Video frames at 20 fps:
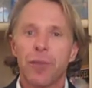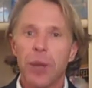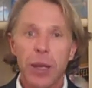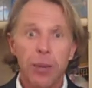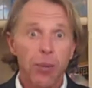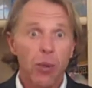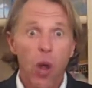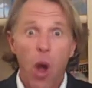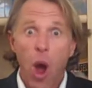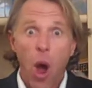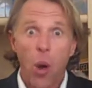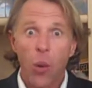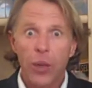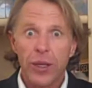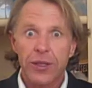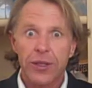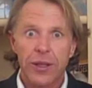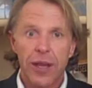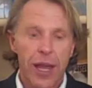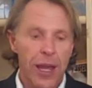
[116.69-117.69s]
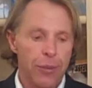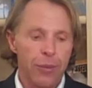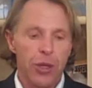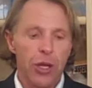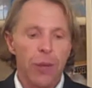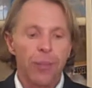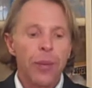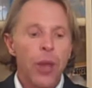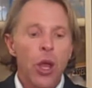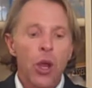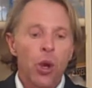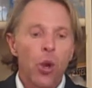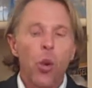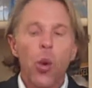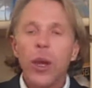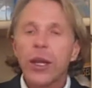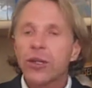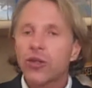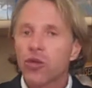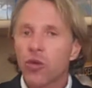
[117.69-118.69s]
people always say, I'm going to
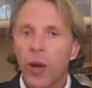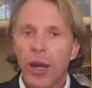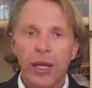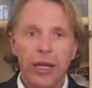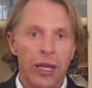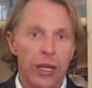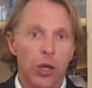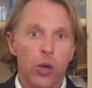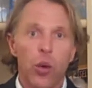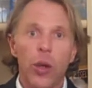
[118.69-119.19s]
quit drinking,